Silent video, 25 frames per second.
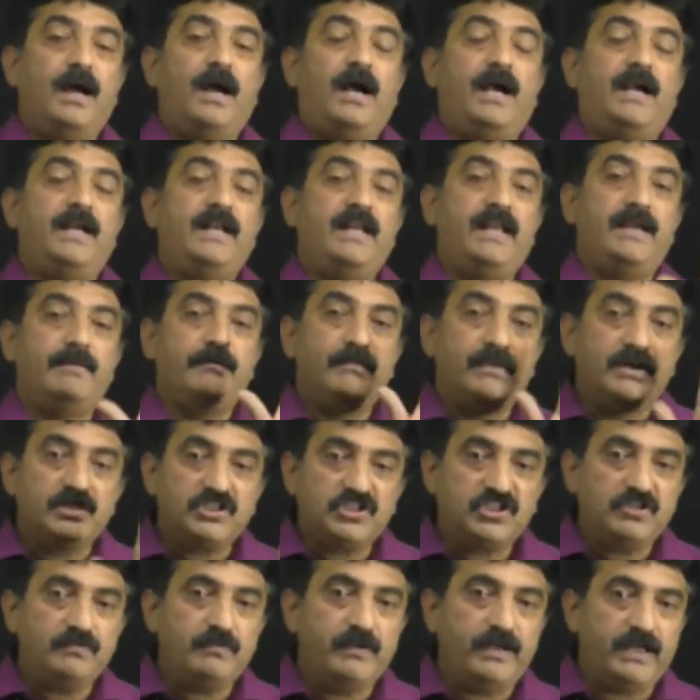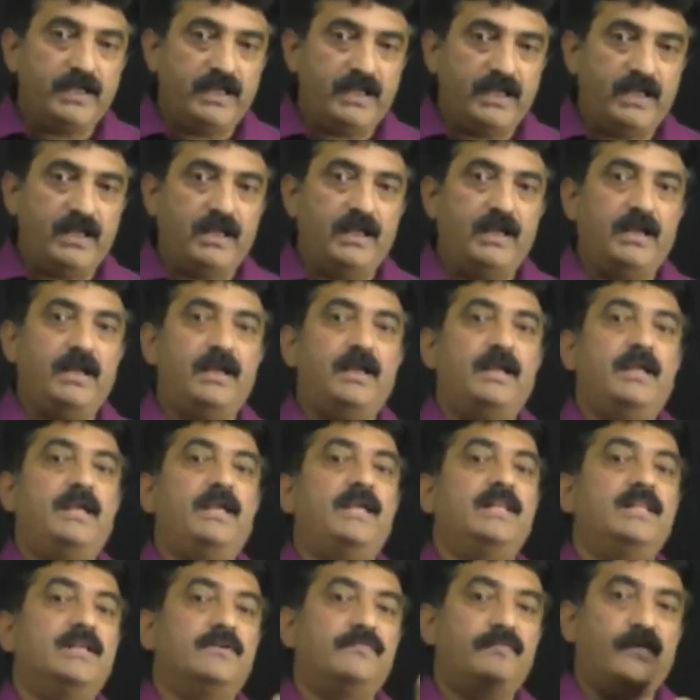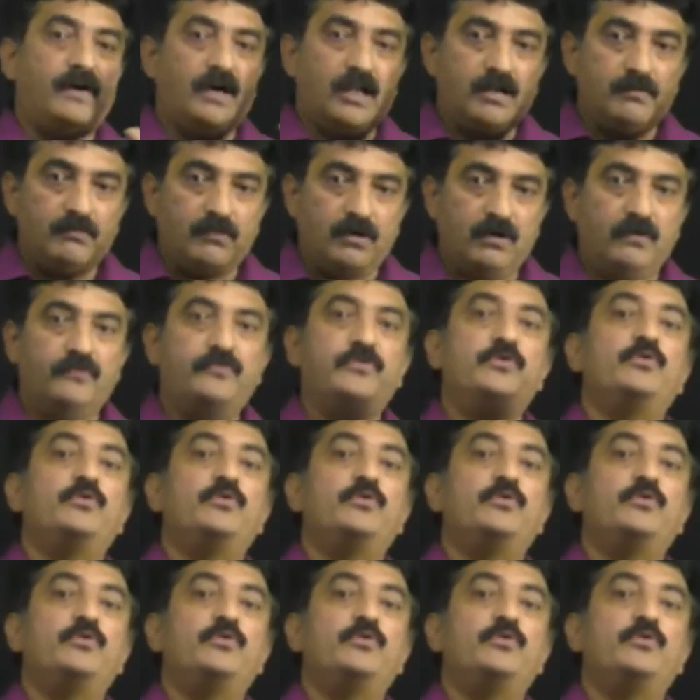and they must be in the form of